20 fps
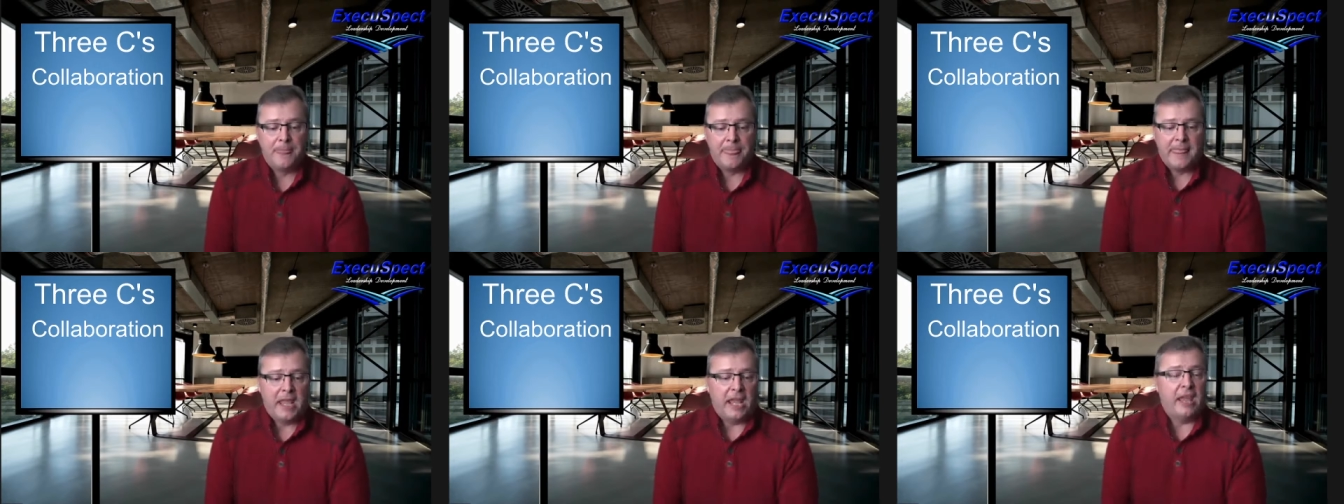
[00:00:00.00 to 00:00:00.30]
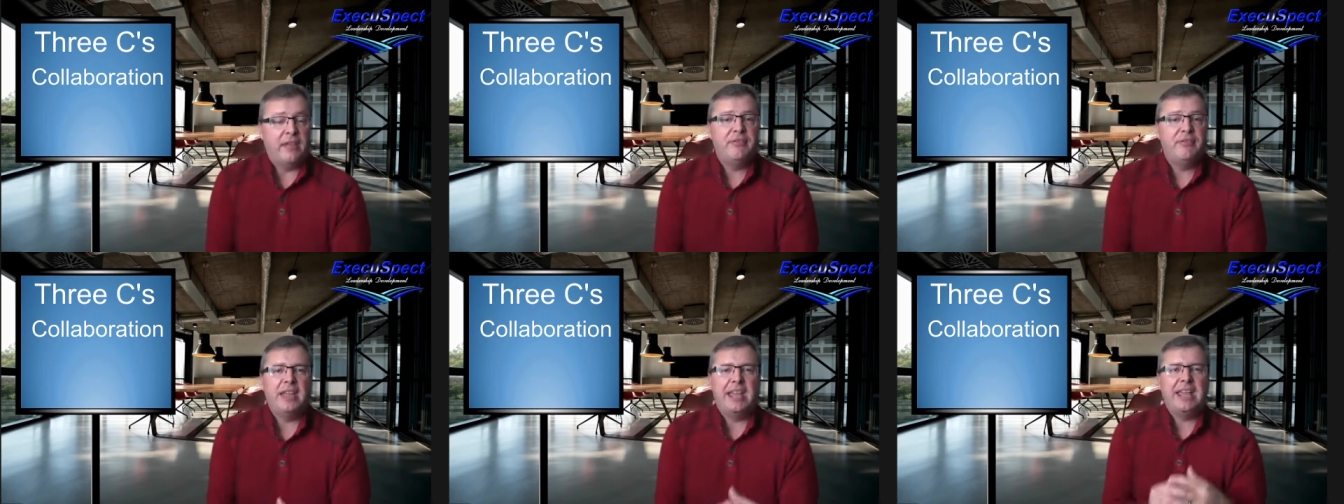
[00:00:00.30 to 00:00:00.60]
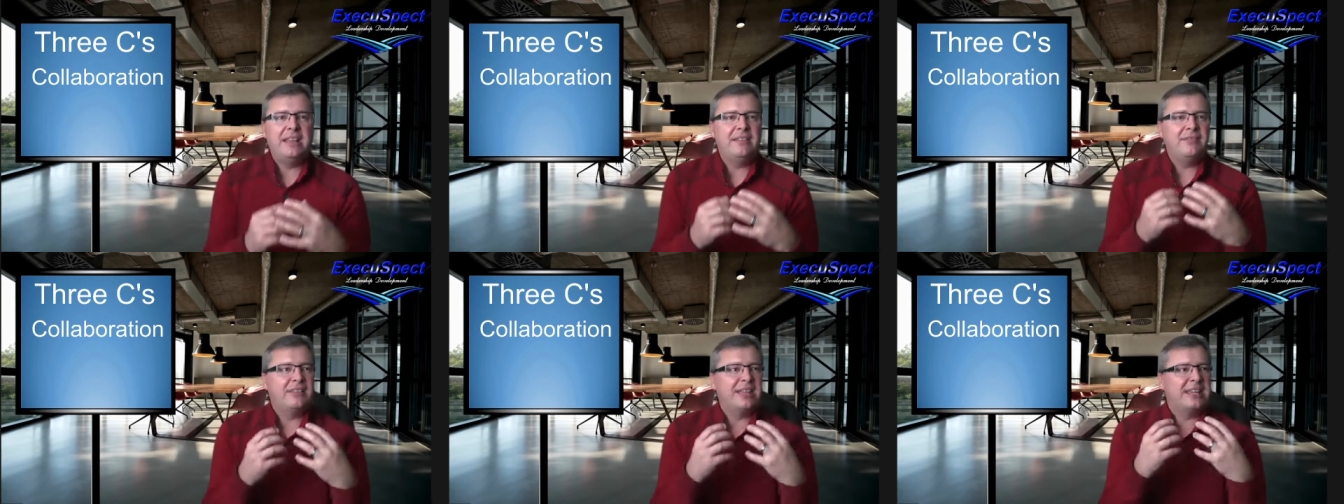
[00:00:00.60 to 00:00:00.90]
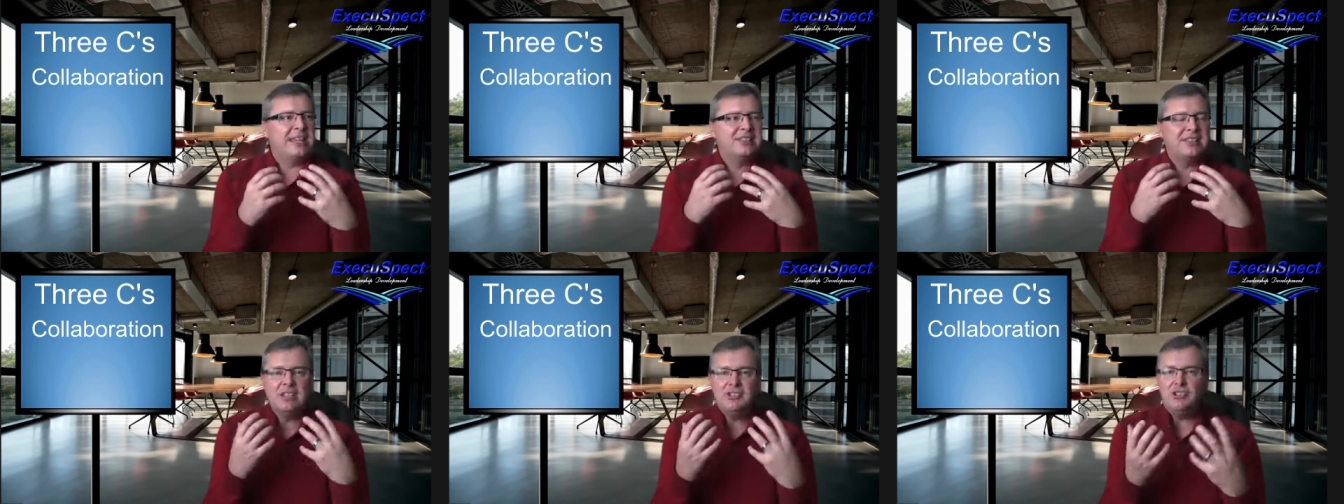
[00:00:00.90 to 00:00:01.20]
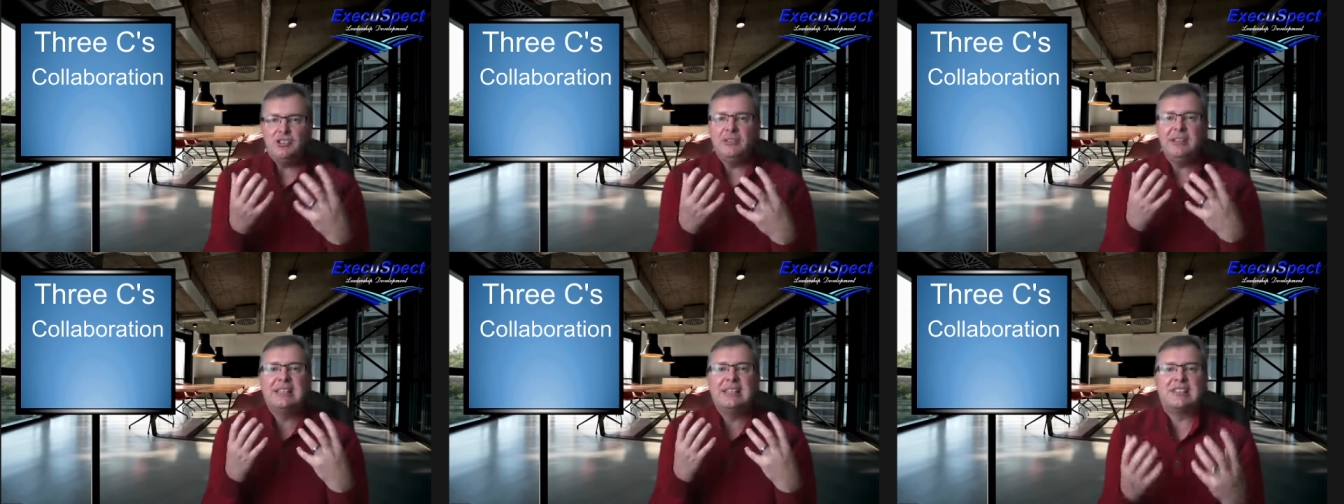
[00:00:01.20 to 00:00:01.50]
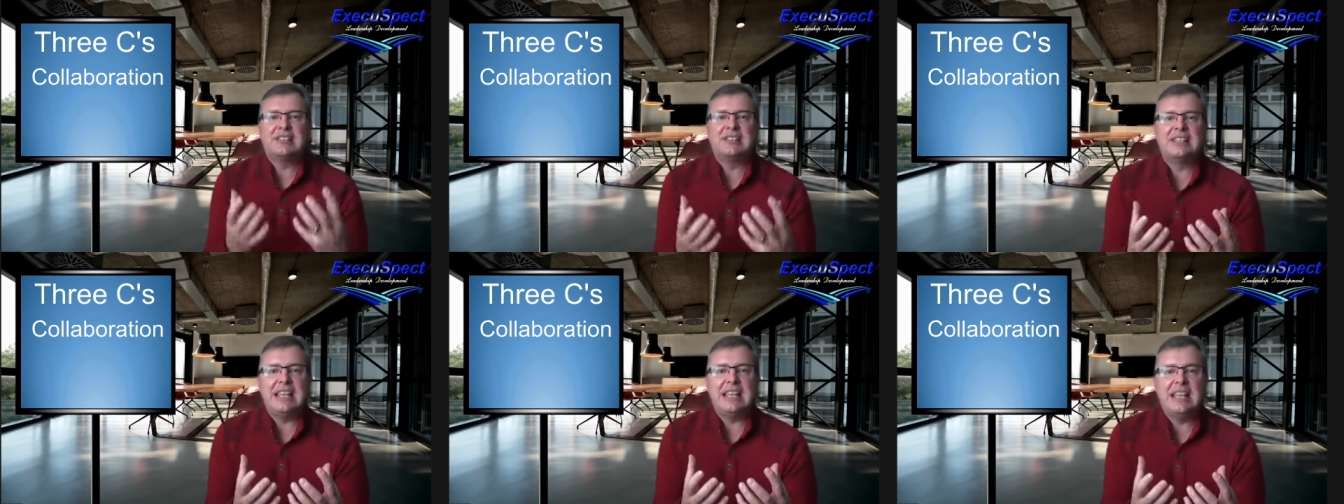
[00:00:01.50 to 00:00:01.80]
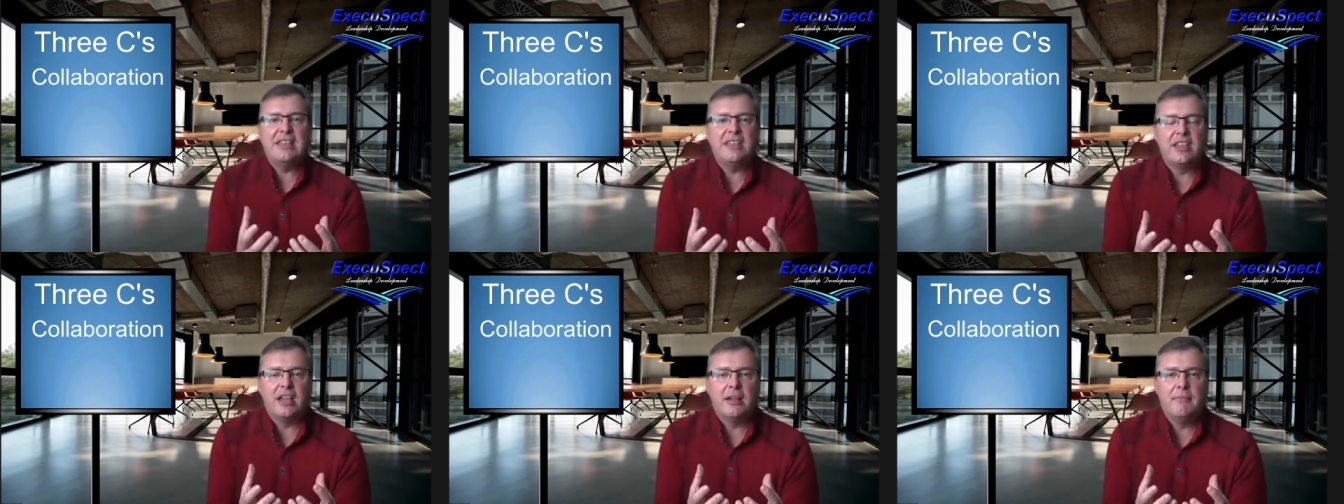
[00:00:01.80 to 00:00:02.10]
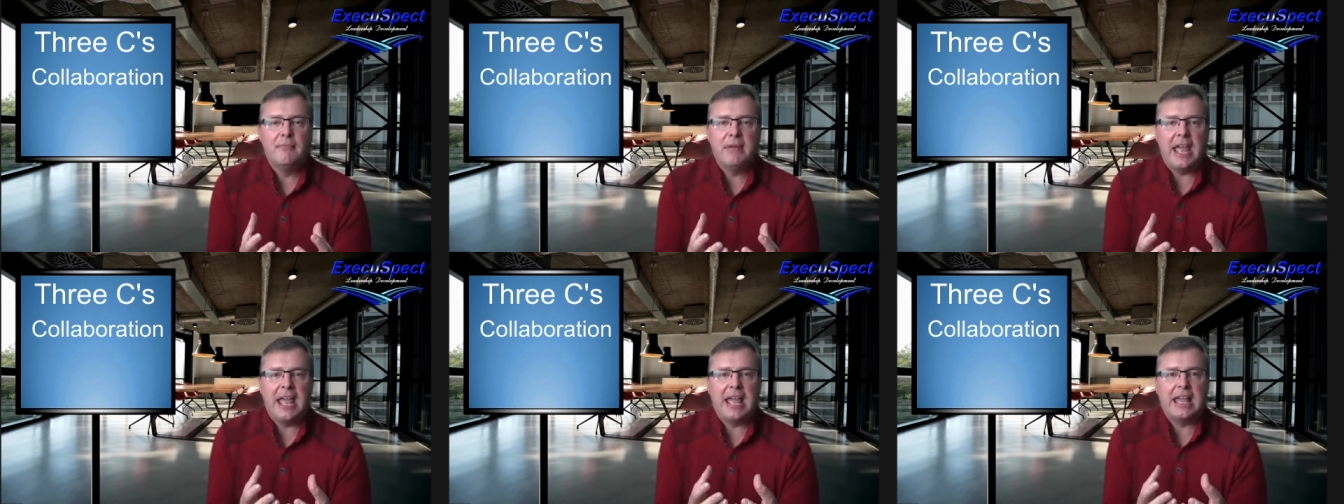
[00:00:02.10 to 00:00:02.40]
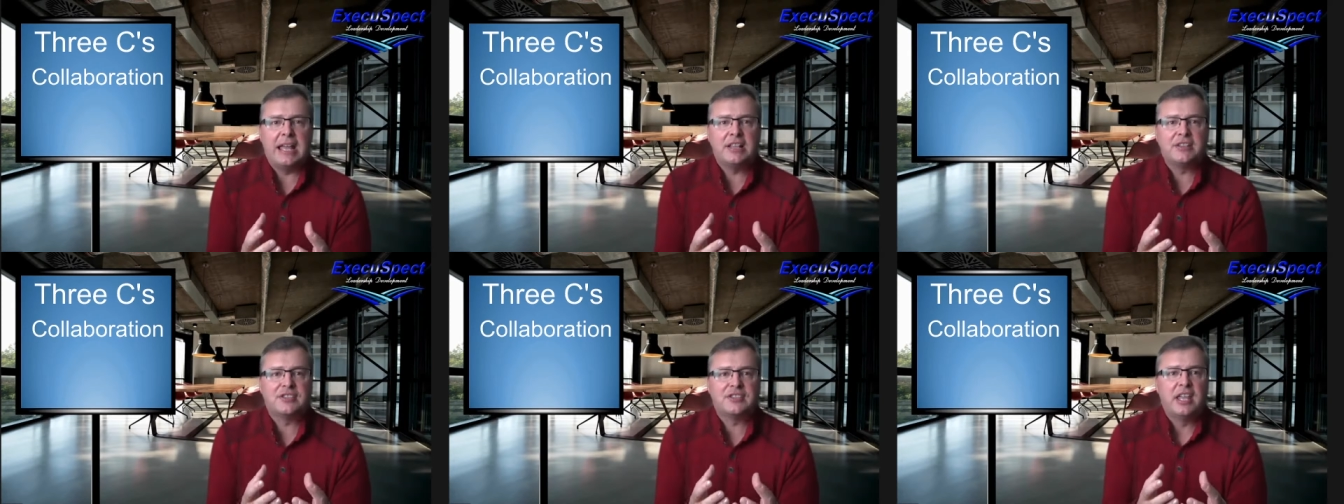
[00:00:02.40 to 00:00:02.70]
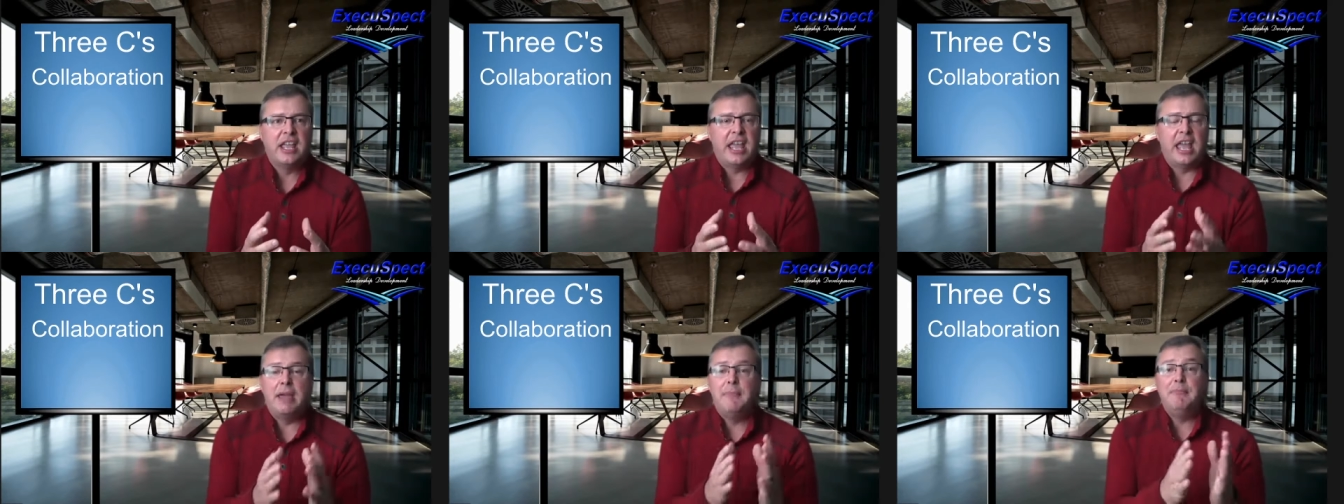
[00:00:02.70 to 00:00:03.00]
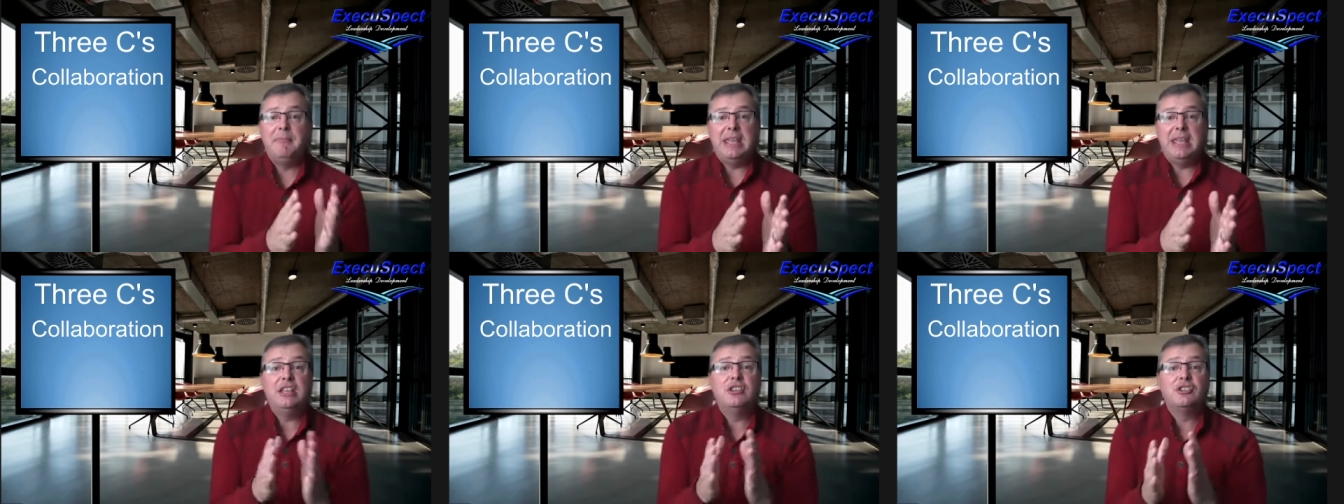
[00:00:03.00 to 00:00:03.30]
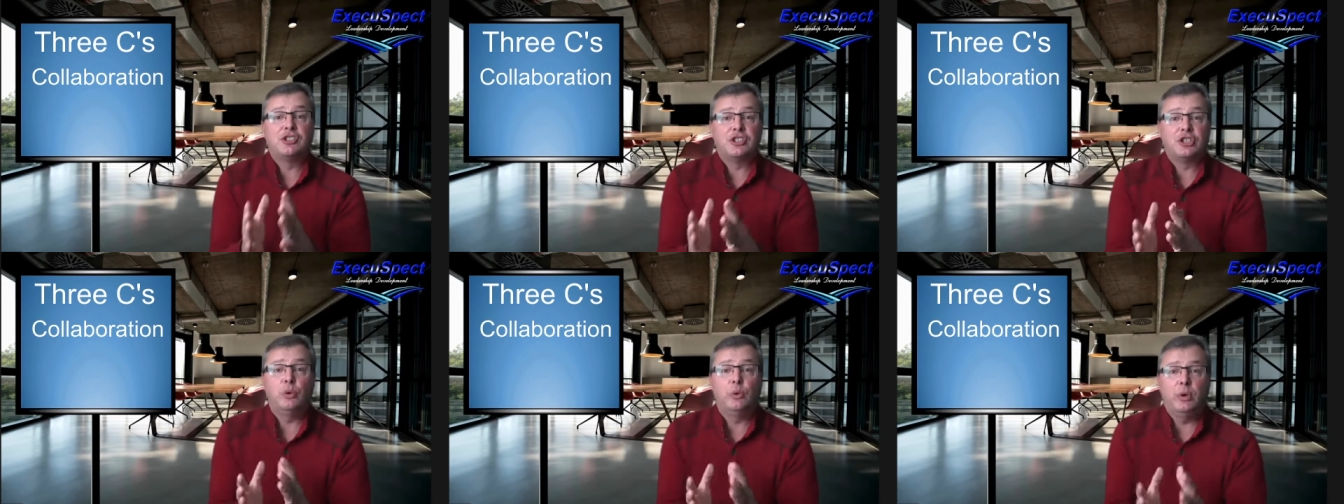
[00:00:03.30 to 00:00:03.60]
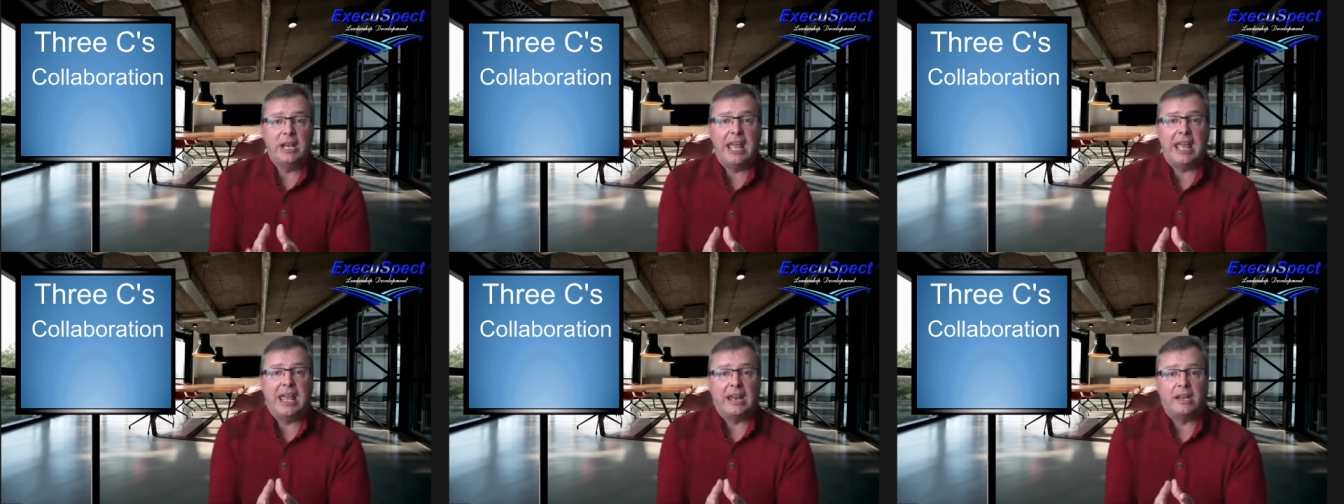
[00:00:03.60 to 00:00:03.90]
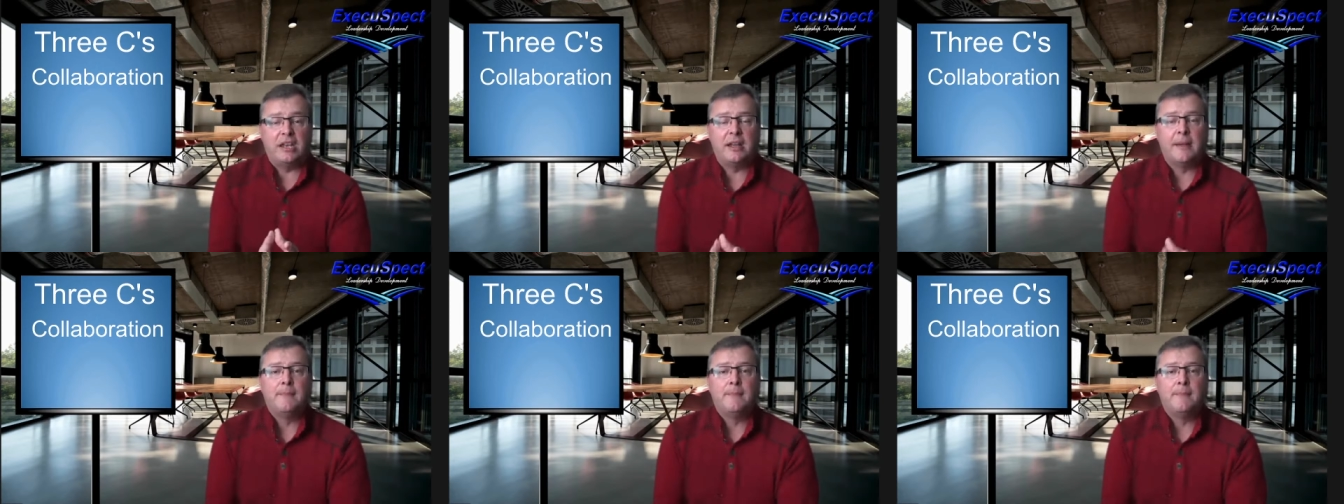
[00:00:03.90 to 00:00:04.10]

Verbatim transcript: and they, they essentially see them as a means to an end.